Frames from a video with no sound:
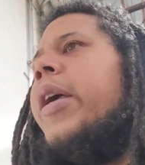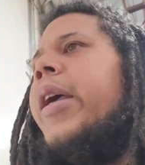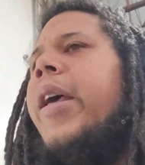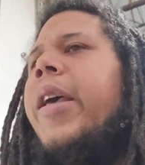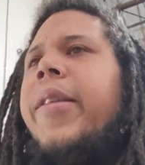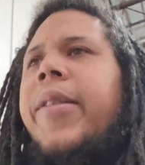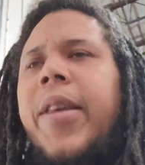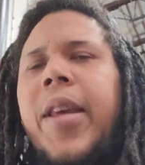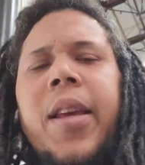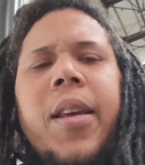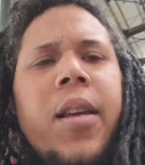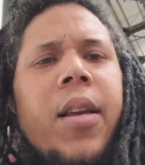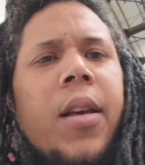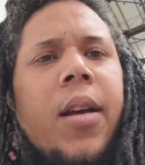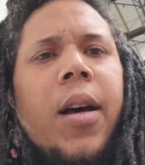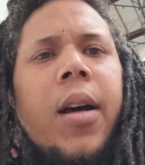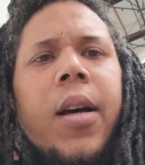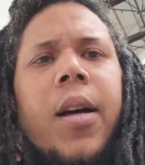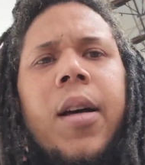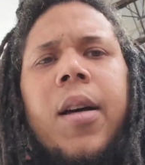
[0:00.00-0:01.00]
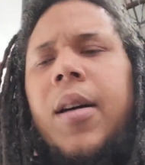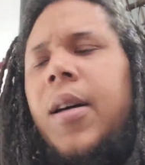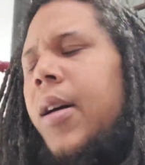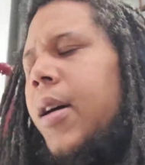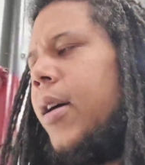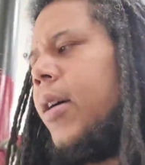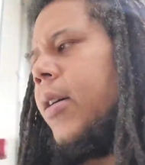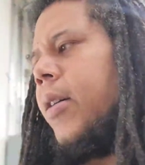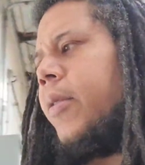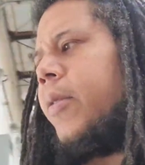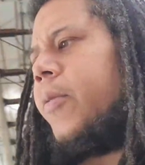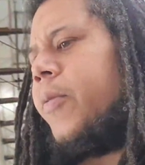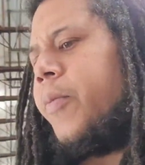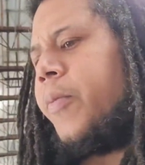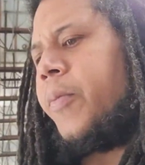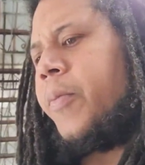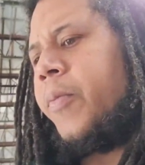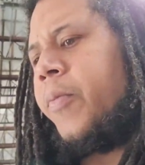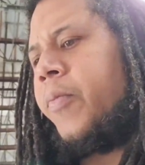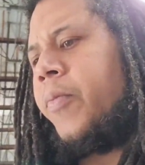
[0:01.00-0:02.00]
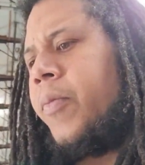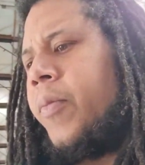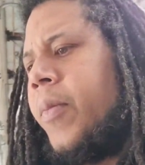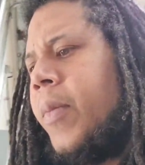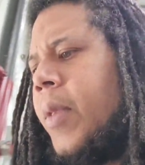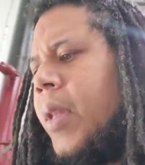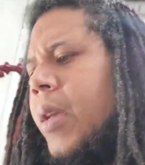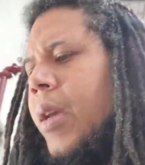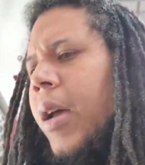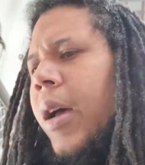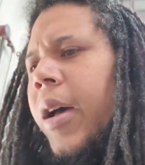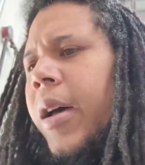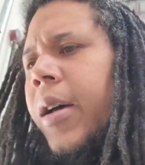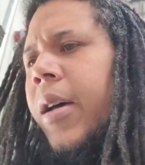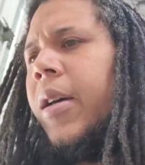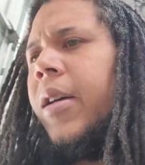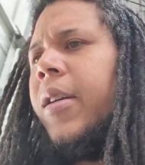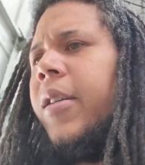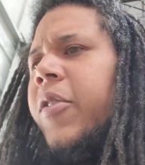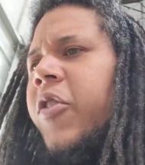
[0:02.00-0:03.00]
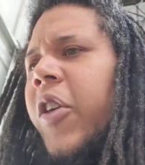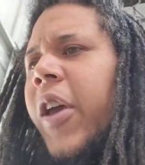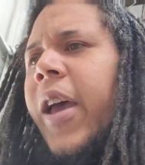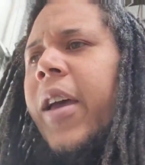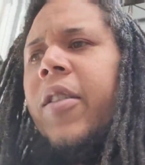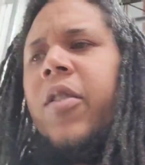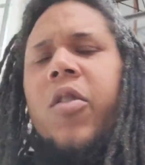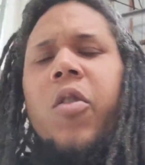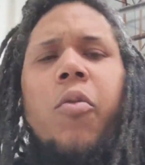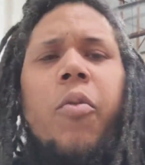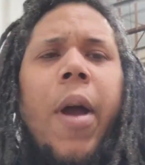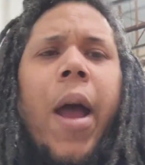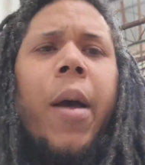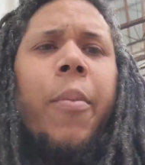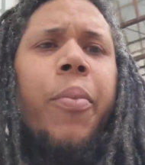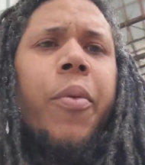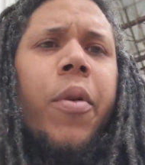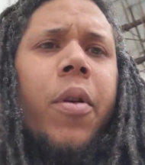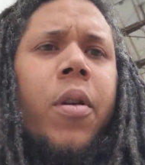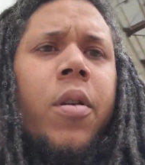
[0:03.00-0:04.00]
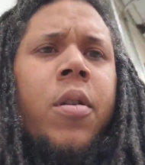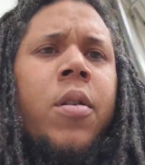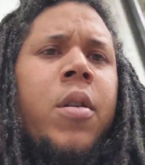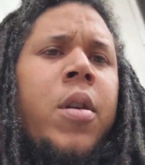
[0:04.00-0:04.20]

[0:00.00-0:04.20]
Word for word: Is it uh, um, uh, Jaz the rapper?